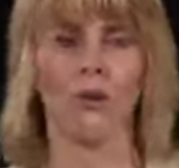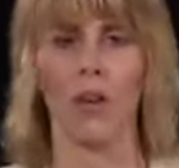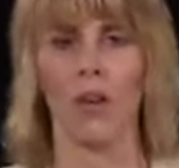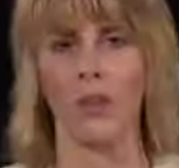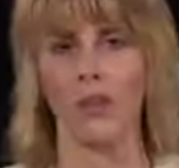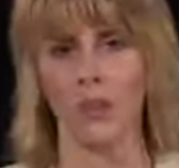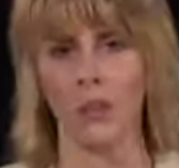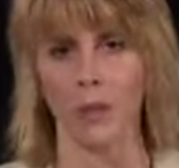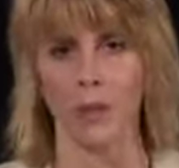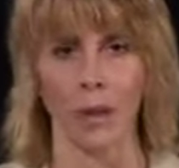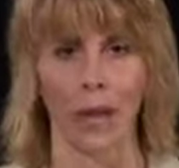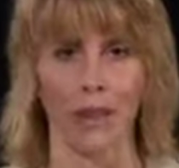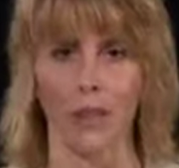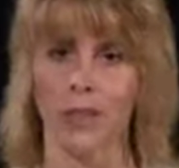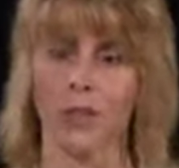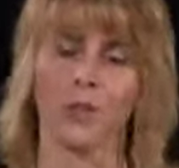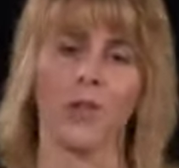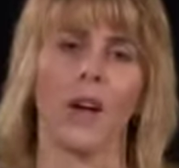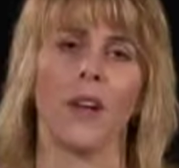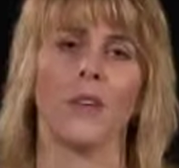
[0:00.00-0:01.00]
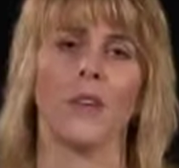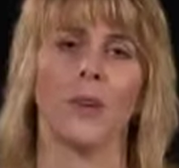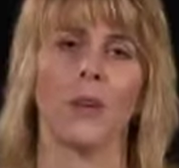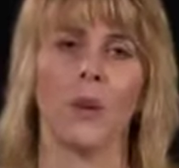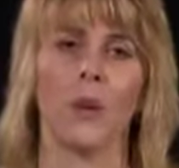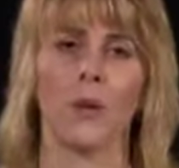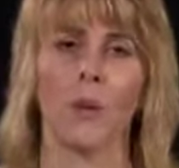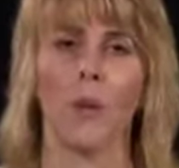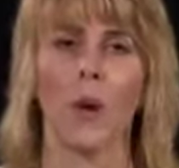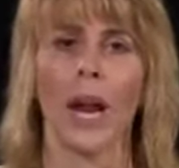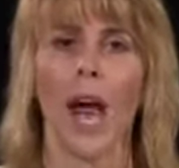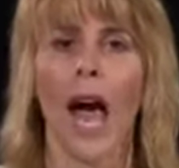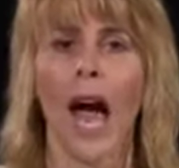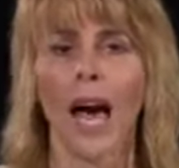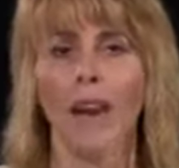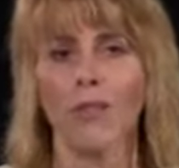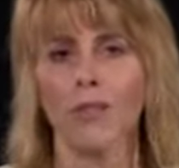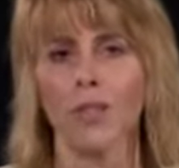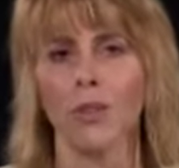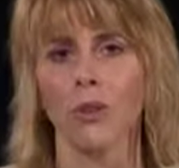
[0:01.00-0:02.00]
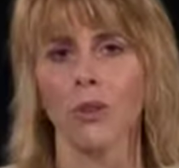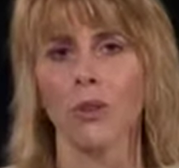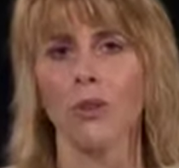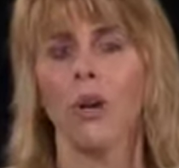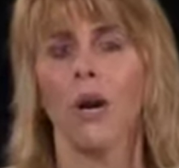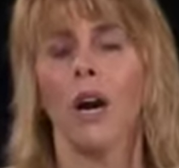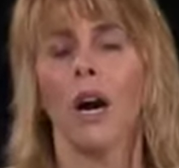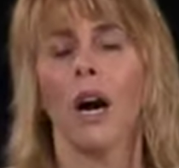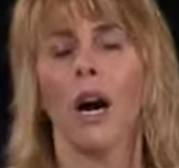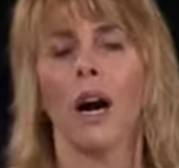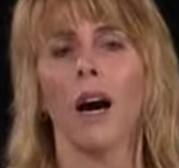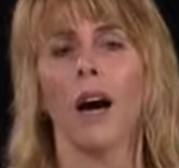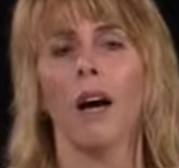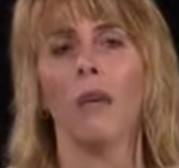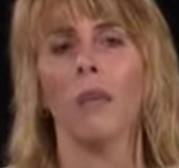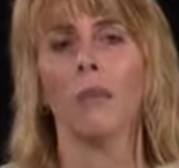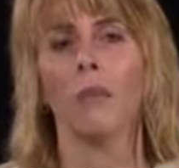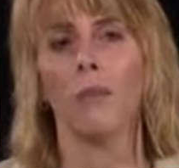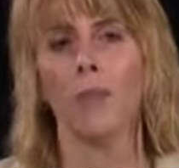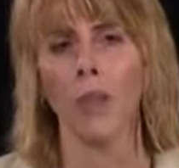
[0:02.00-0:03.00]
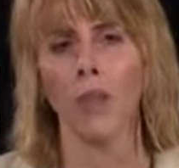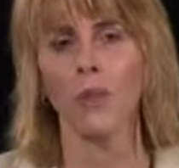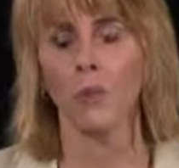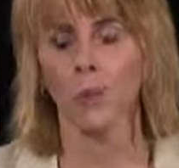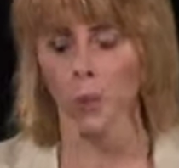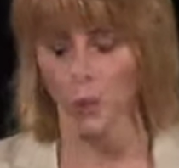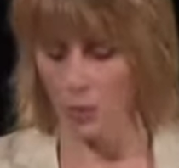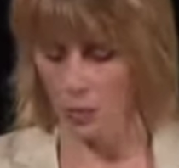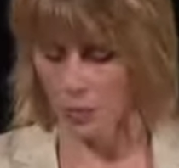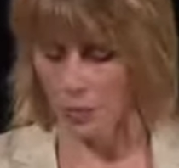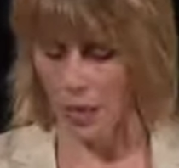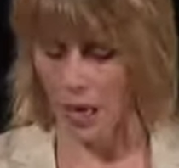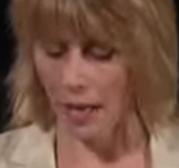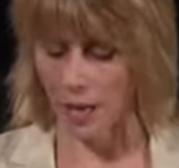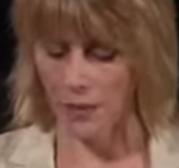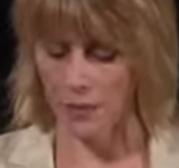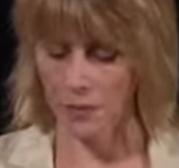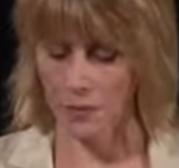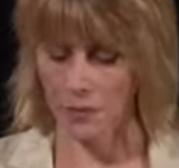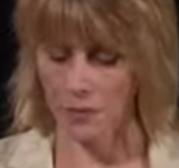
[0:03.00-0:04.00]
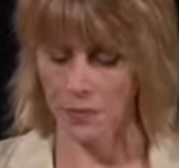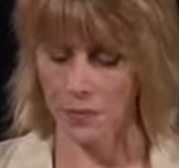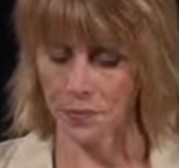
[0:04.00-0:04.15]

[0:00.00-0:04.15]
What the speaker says: fund or a balanced fund or what have you, then the rule applies.